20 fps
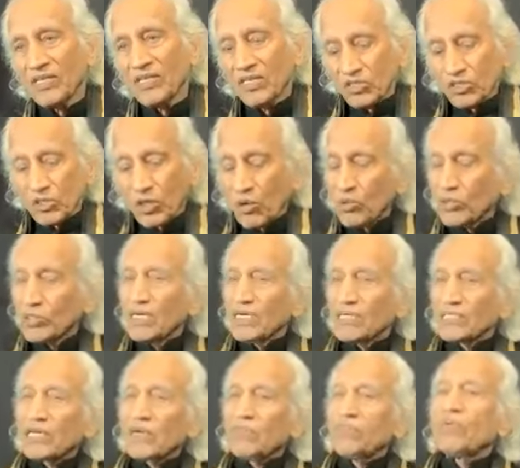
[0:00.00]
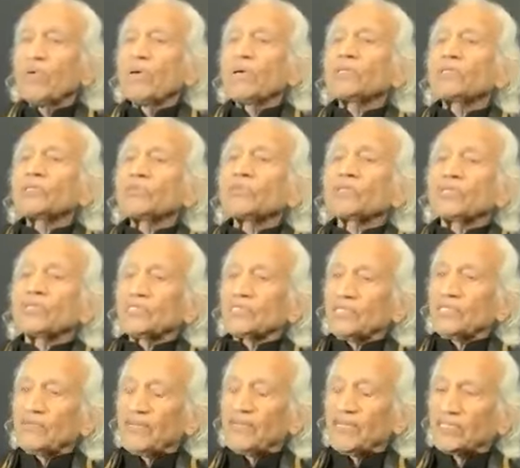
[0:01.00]
So the more you
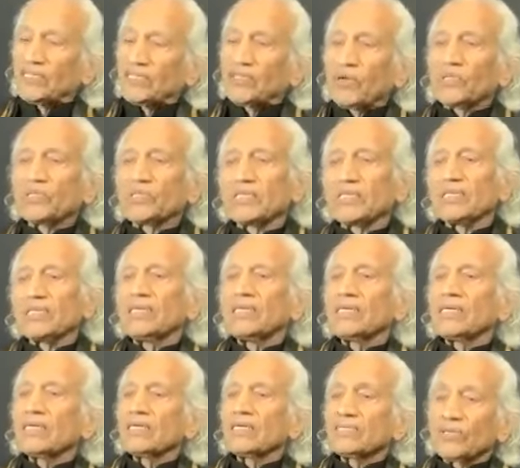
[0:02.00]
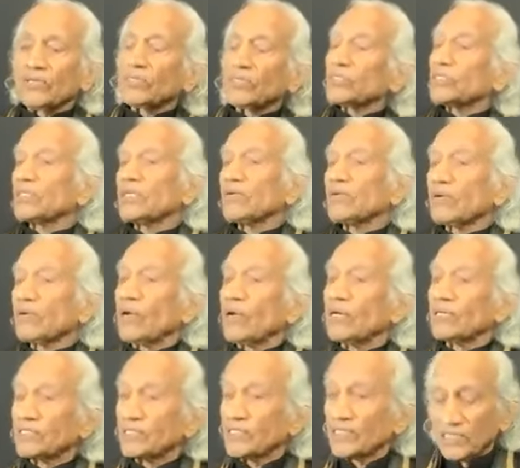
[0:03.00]
cultivate those
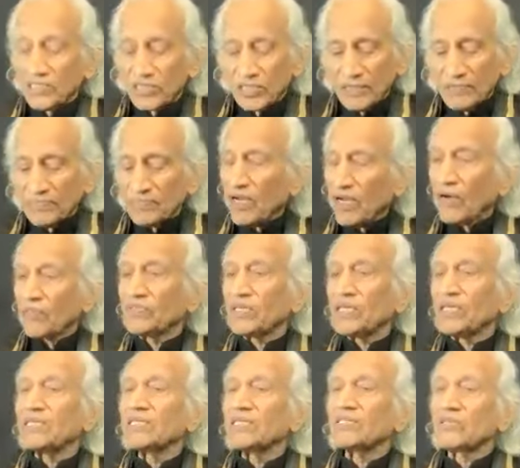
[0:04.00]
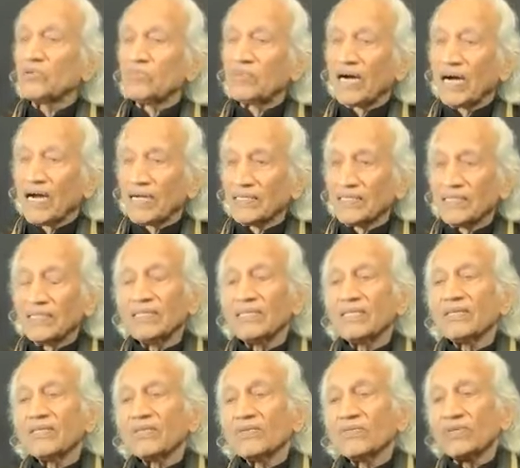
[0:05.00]
qualities of the ego mind,
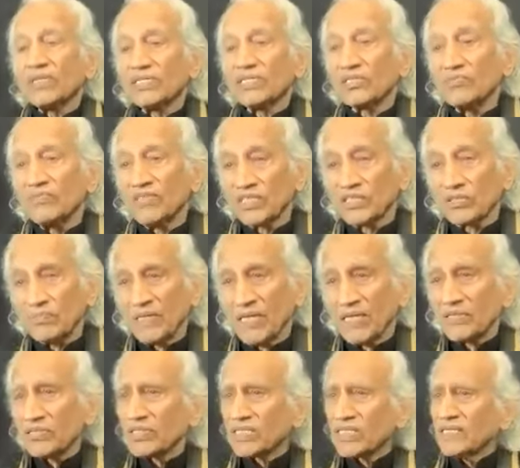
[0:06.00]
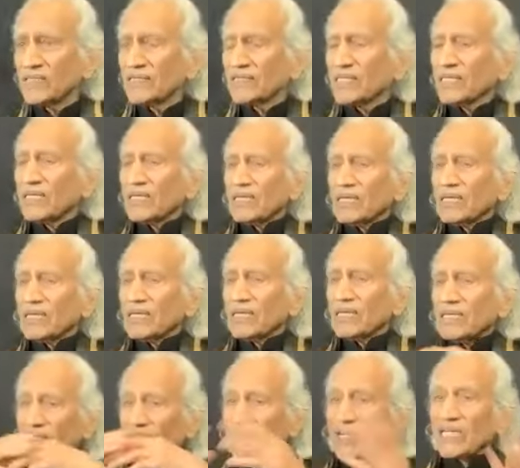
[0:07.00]
which means
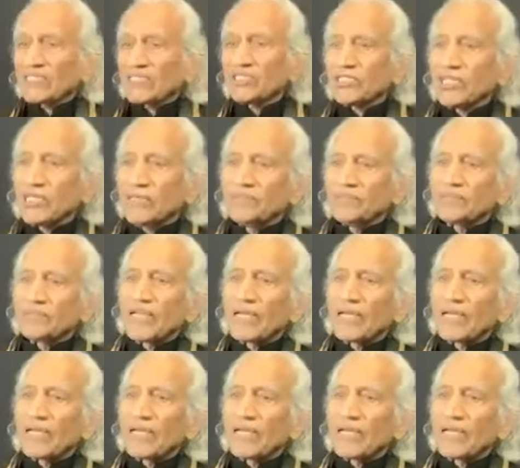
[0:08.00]
in the West,